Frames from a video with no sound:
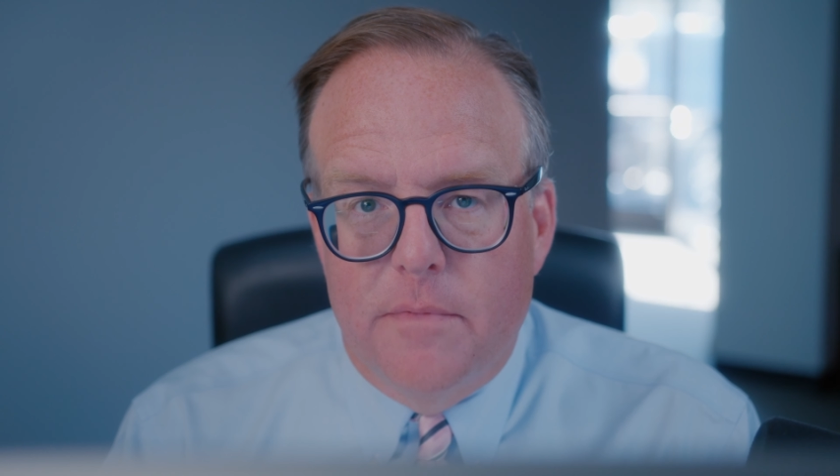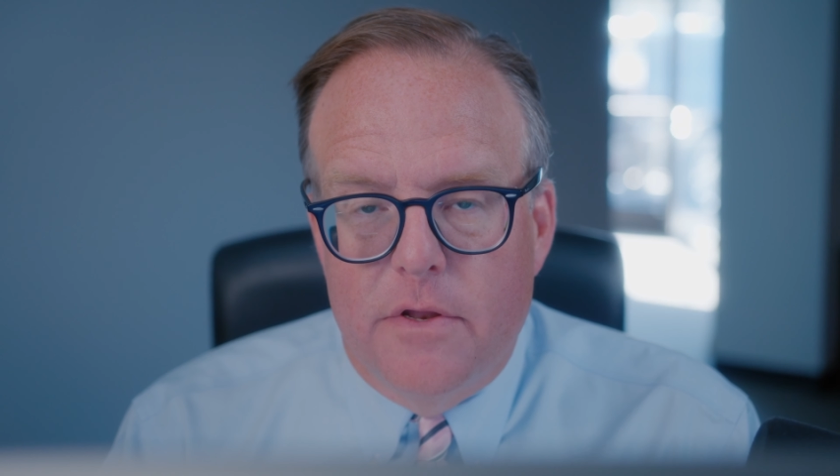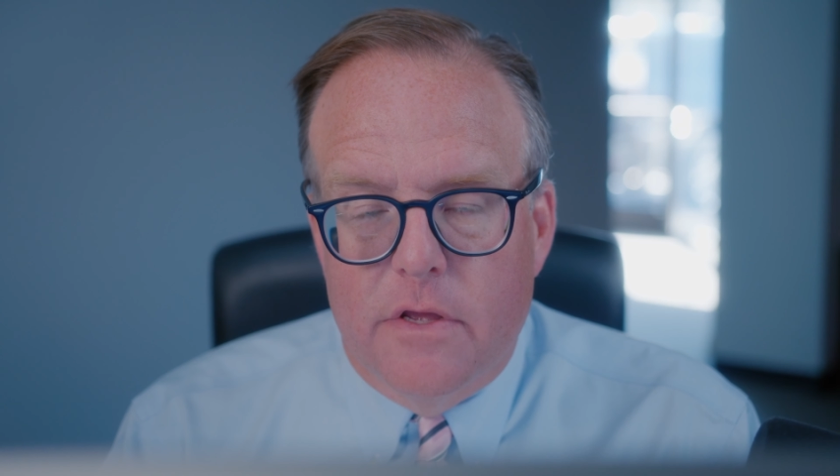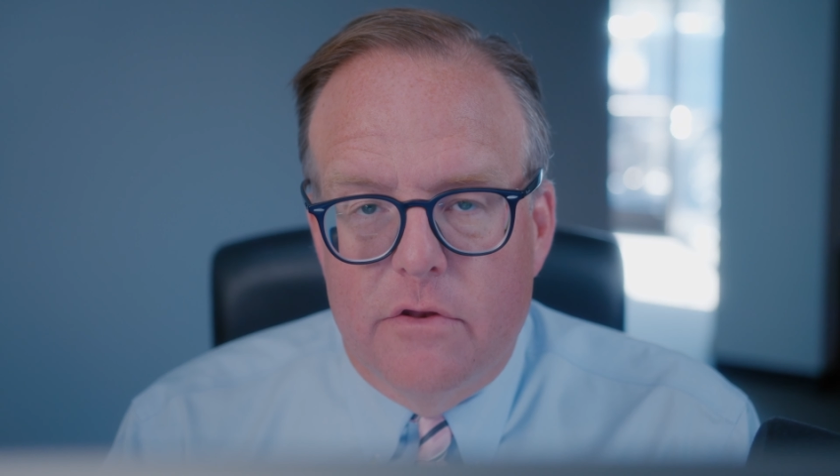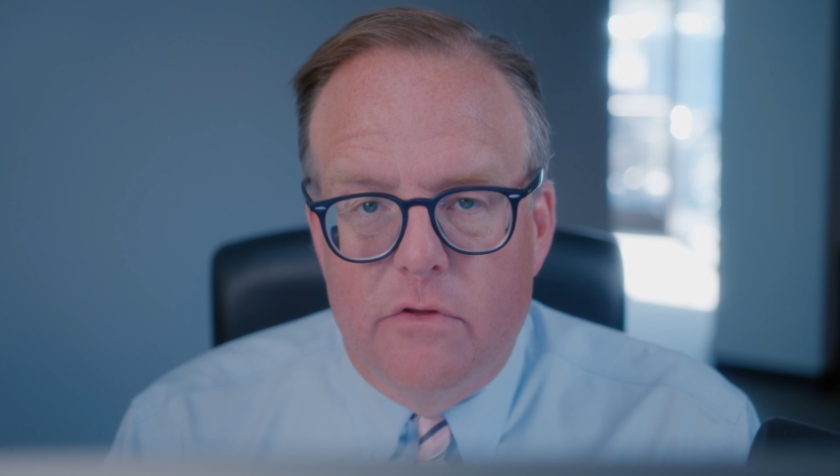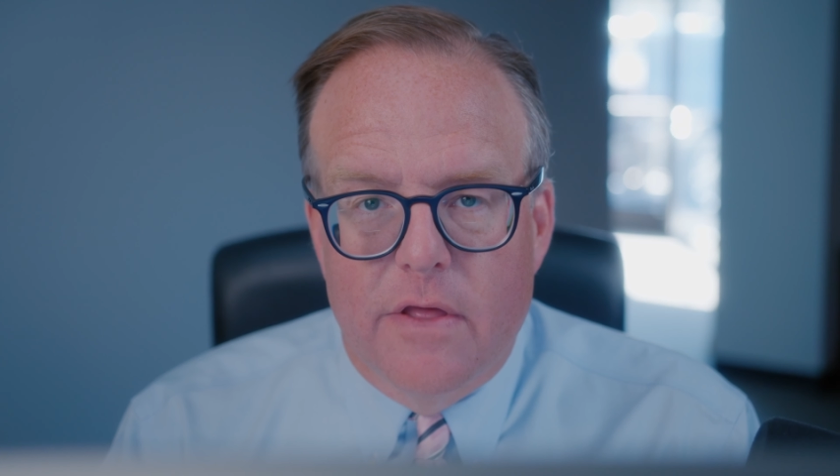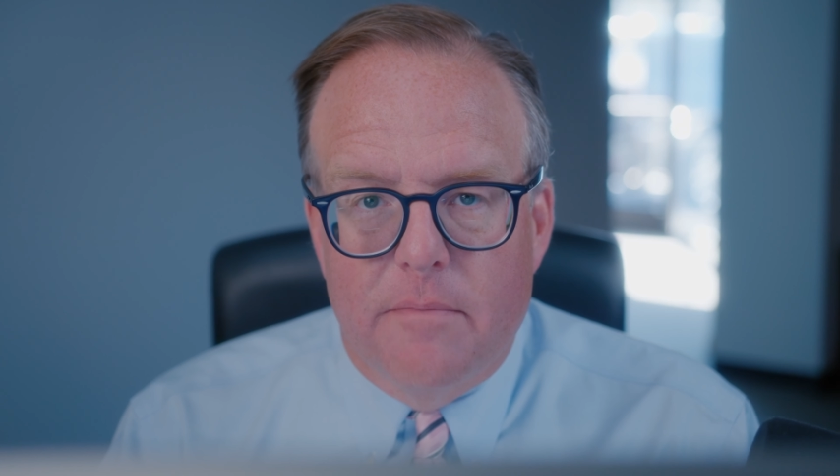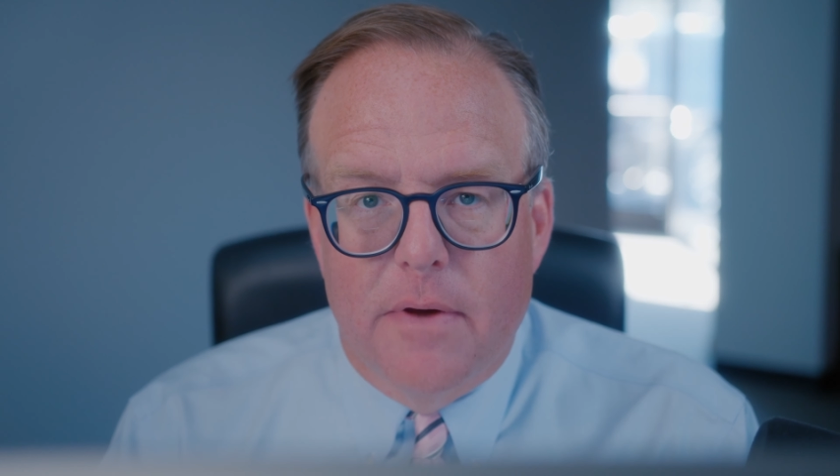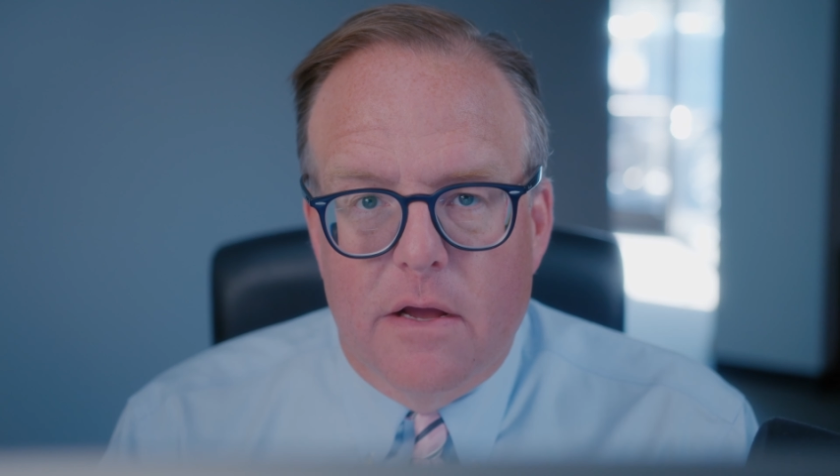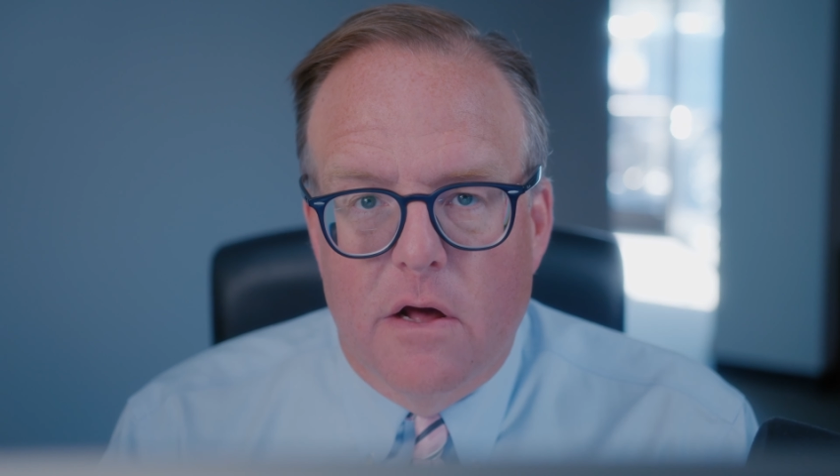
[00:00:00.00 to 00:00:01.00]
And you can do that
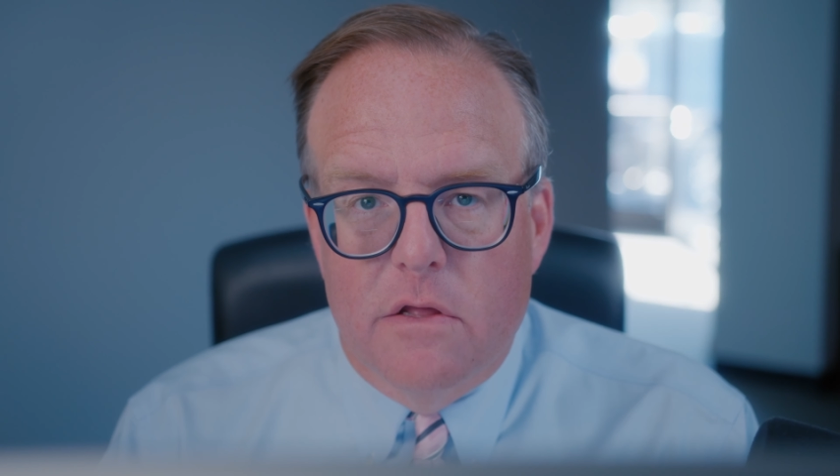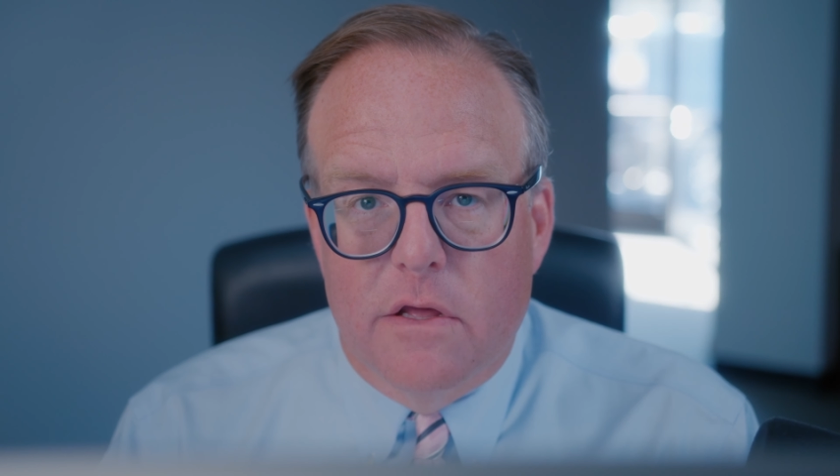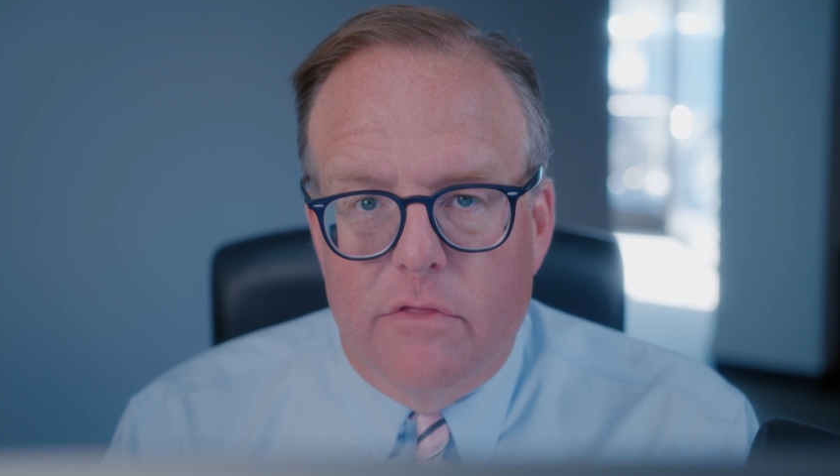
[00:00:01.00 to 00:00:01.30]
by calling